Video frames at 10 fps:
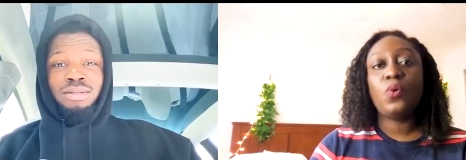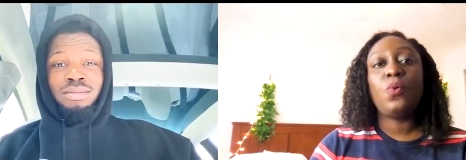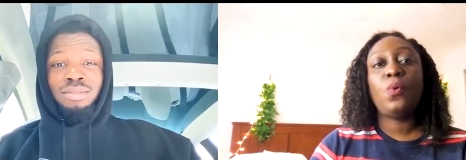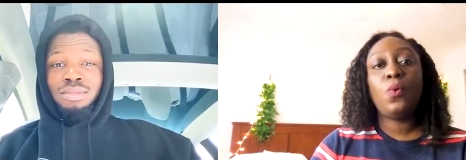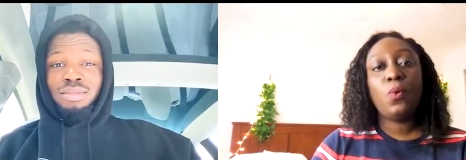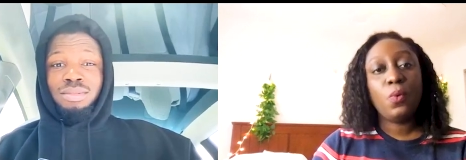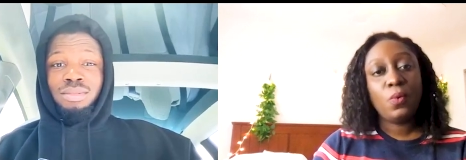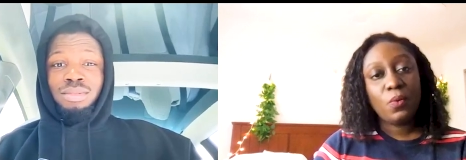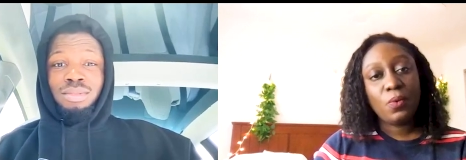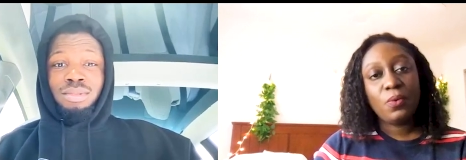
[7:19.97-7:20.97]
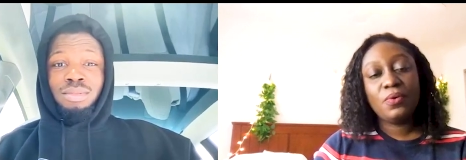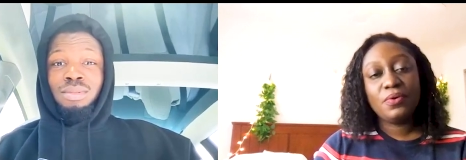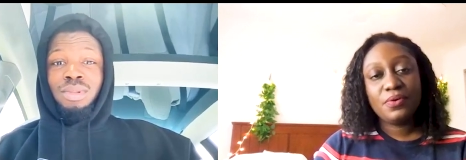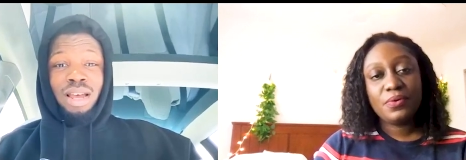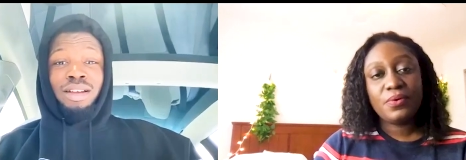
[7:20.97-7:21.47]
Speaker 1: Oh,
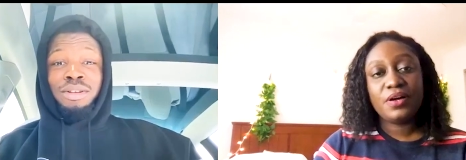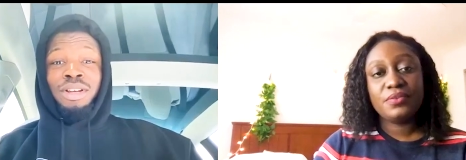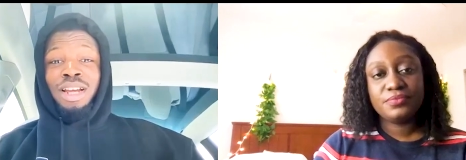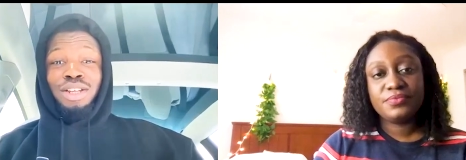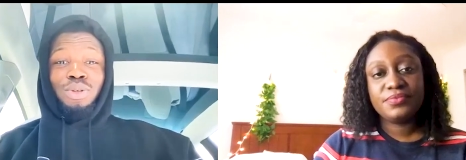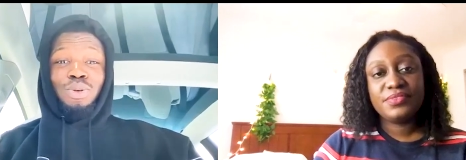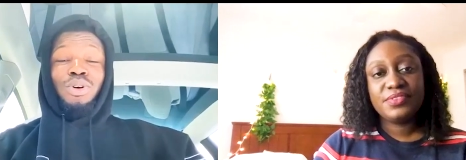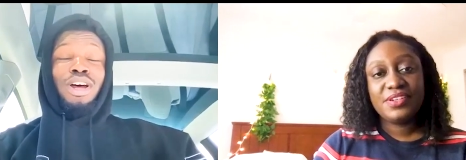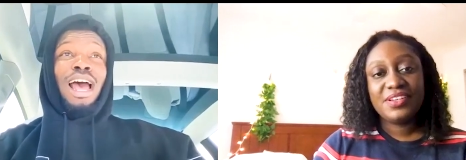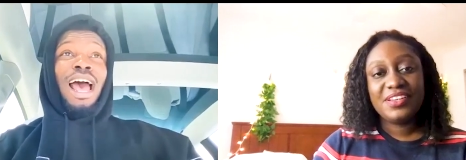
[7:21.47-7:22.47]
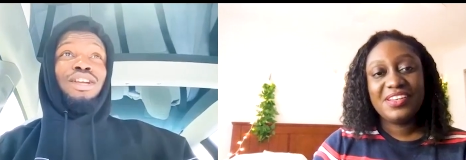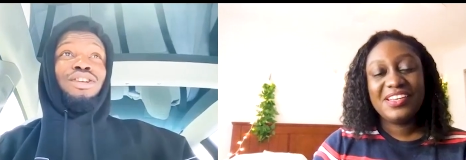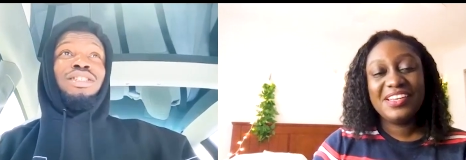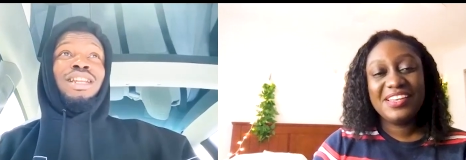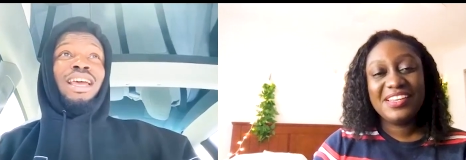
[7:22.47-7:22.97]
yeah. Wow. So I
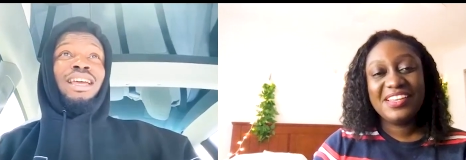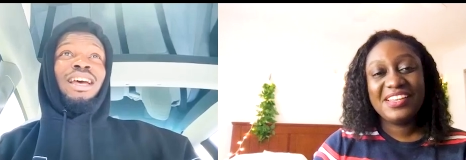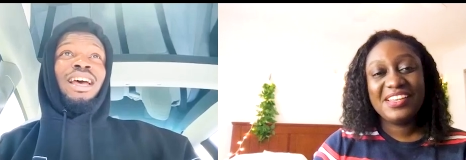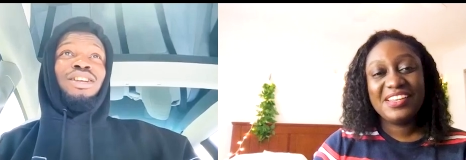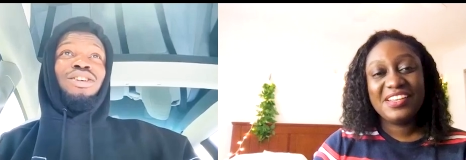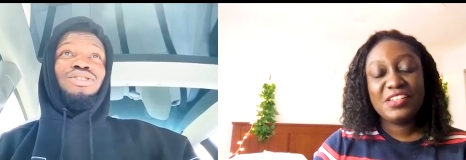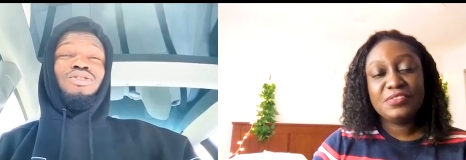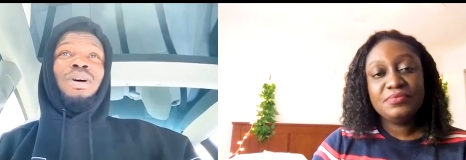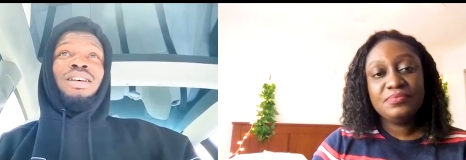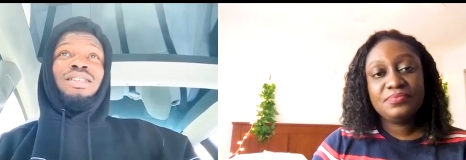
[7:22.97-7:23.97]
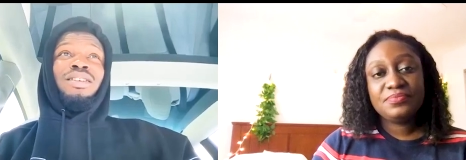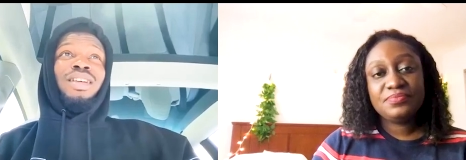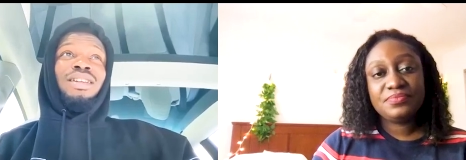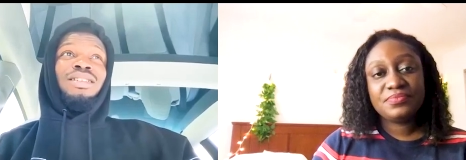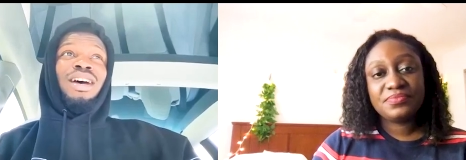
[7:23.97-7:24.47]
just like I just told
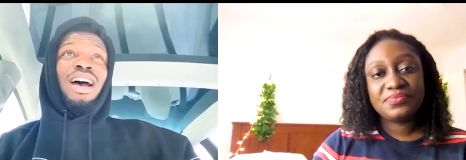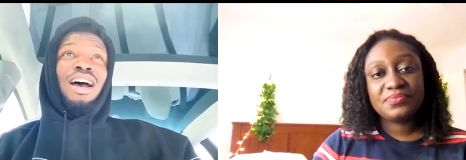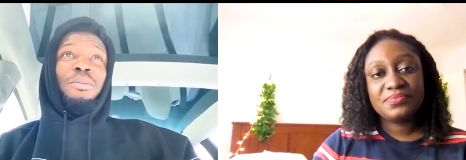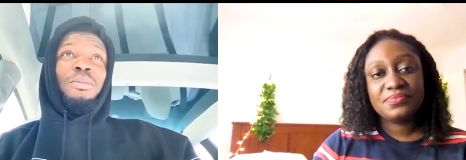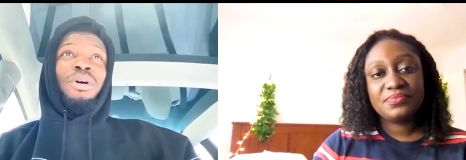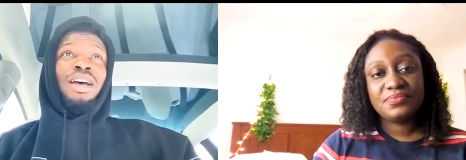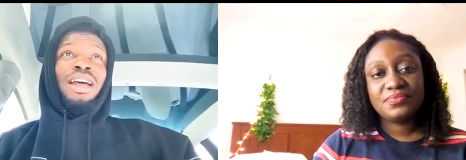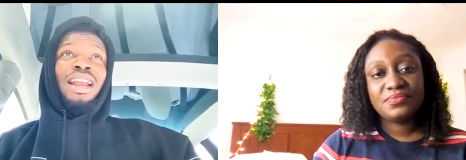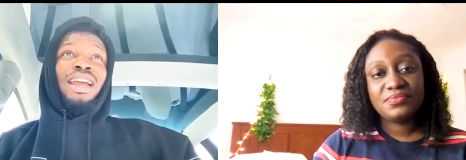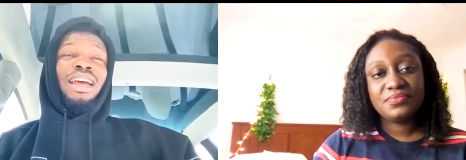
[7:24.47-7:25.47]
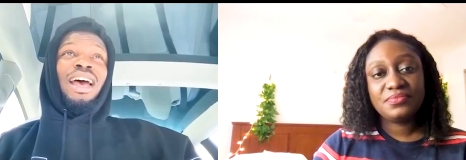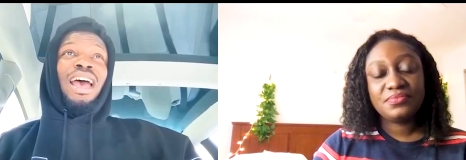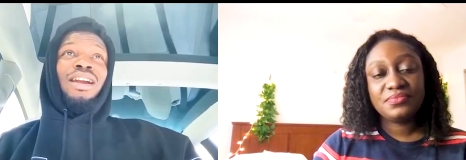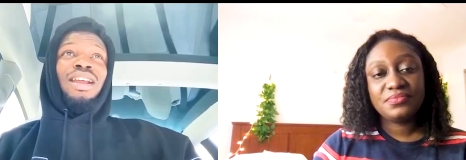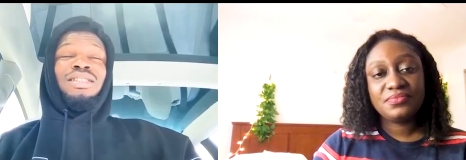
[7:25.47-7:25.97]
myself that um like
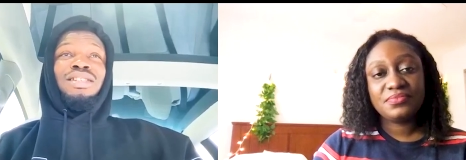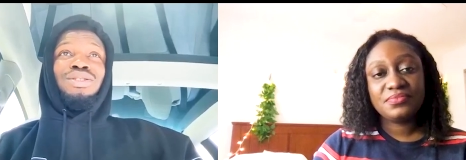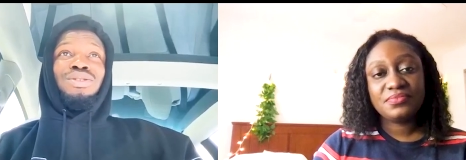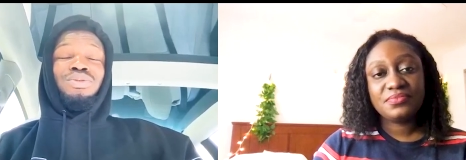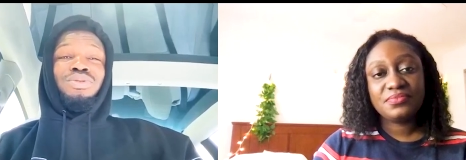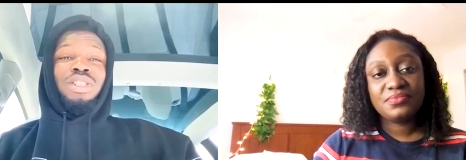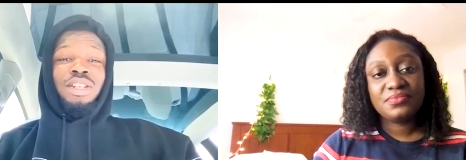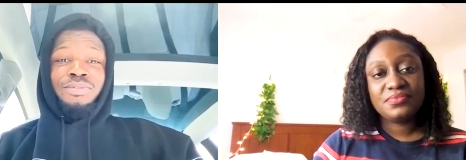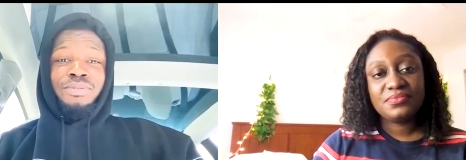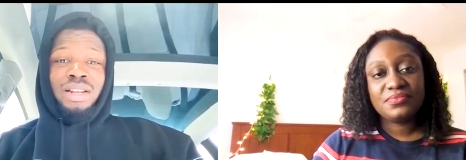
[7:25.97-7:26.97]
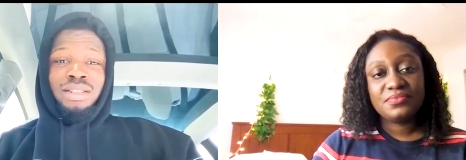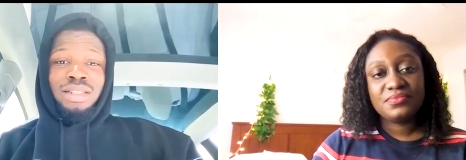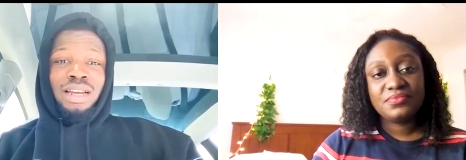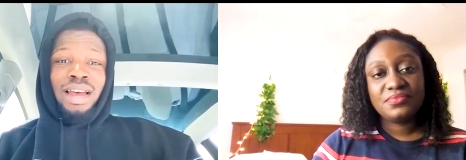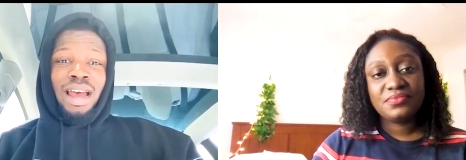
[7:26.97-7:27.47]
I listened to
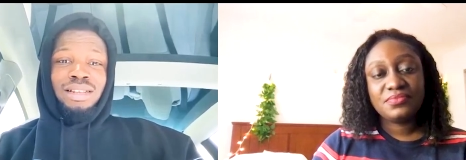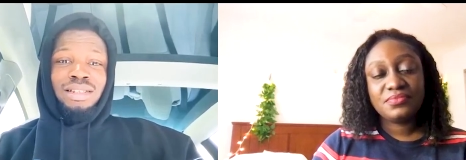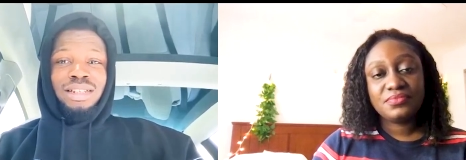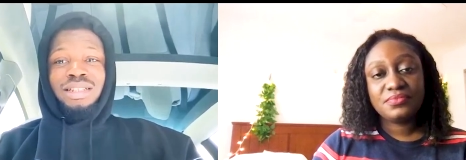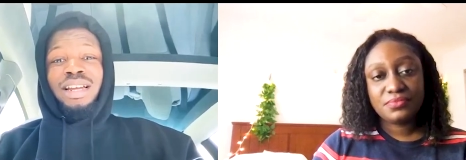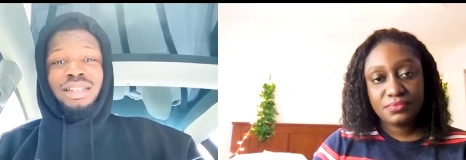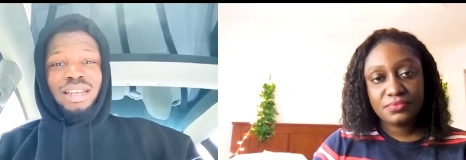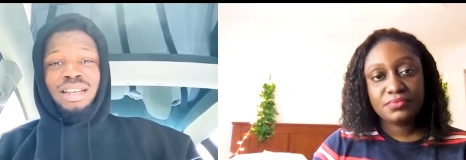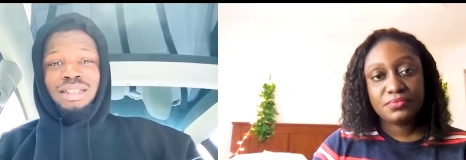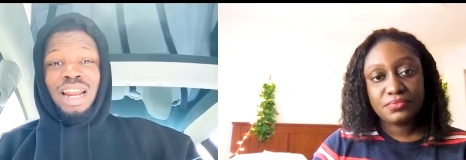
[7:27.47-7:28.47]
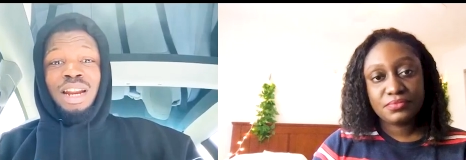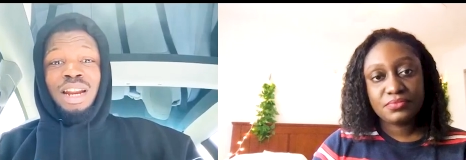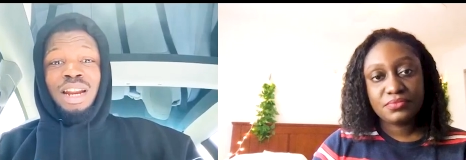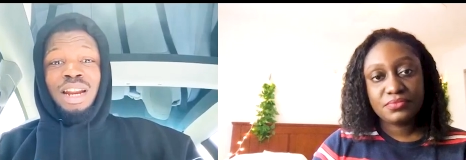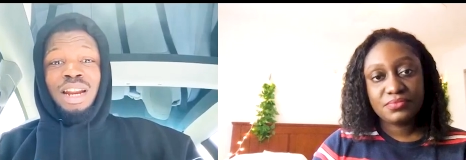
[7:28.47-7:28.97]
different tech guys. They say it's easy.
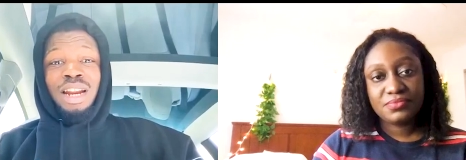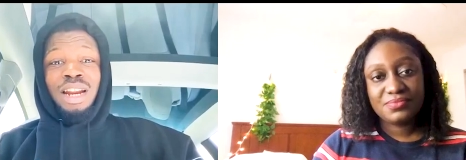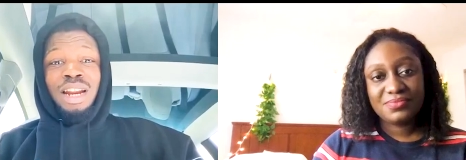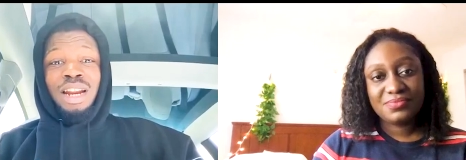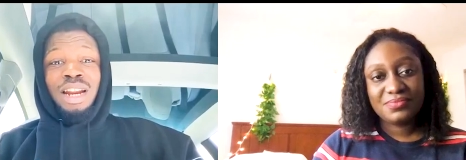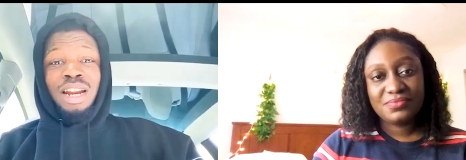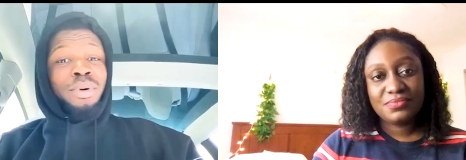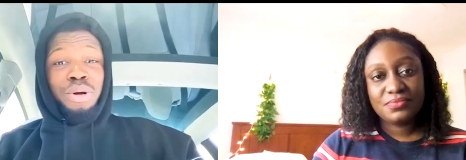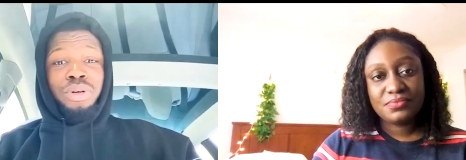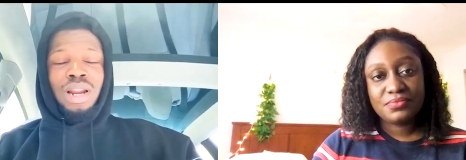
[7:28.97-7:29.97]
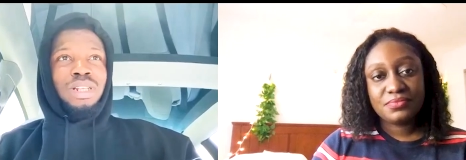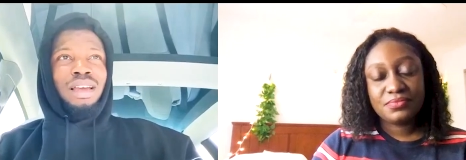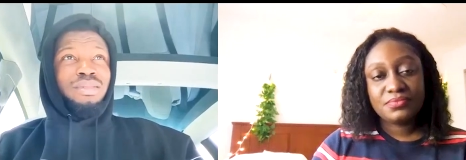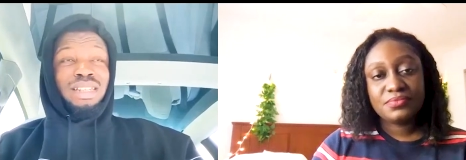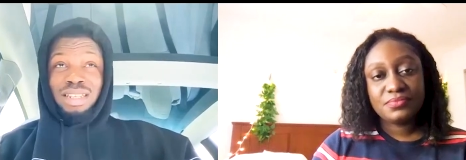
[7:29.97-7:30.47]
Anyone can
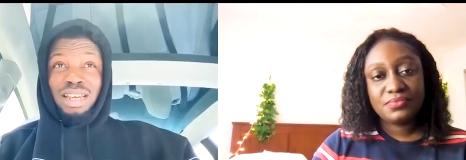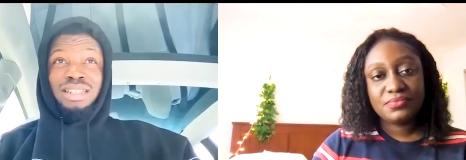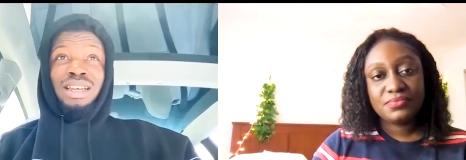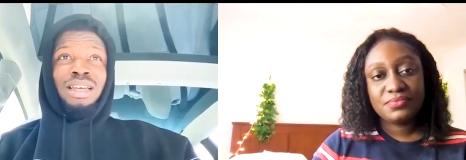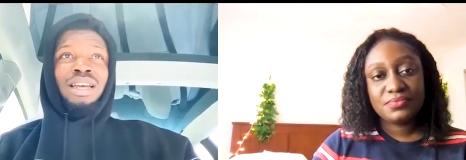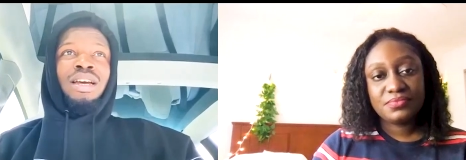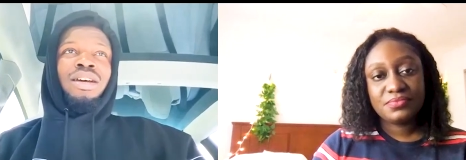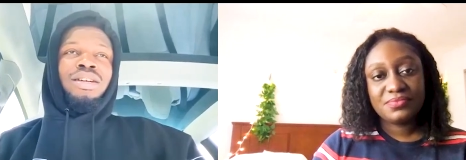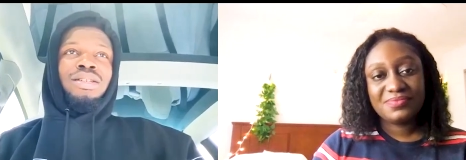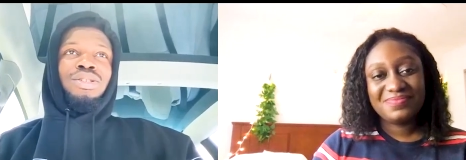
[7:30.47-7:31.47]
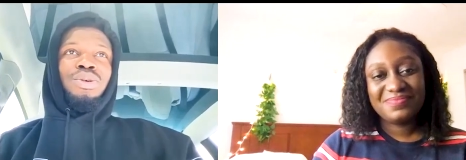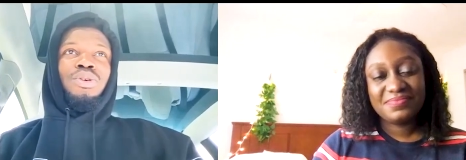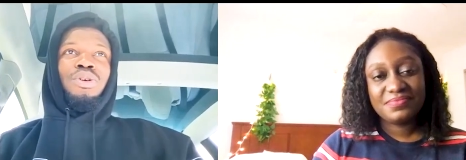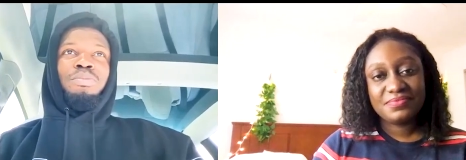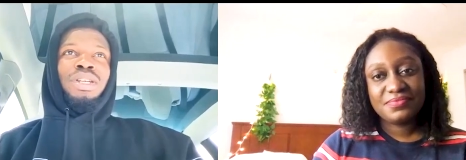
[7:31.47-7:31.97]
code. I was like, it's easy.
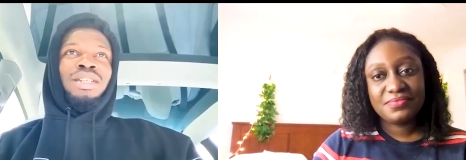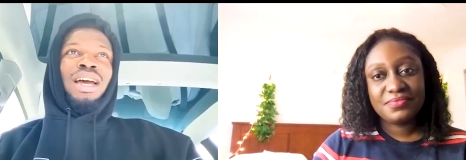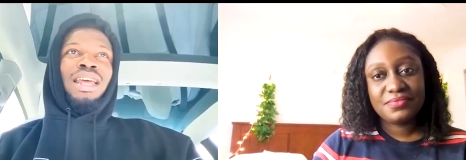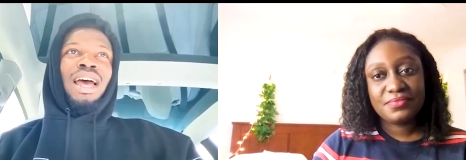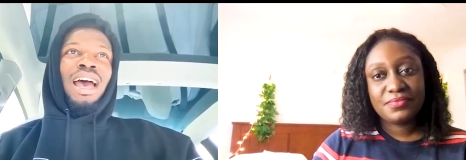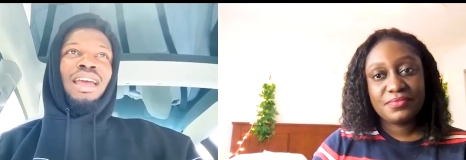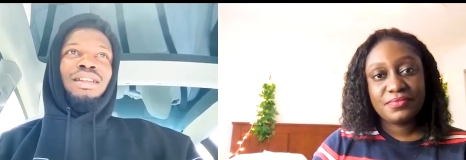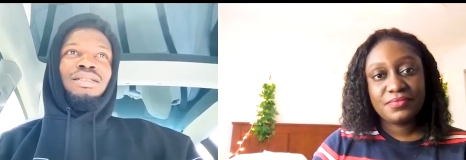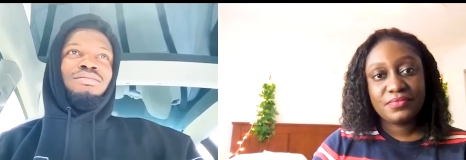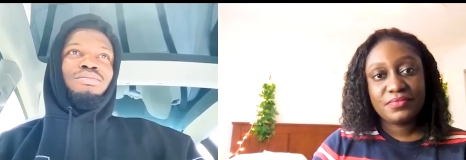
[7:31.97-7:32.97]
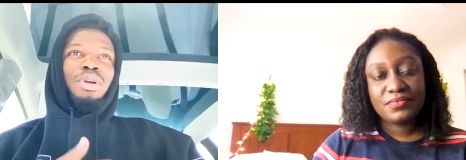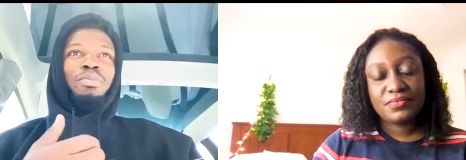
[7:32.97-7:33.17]
So basically, I prepared my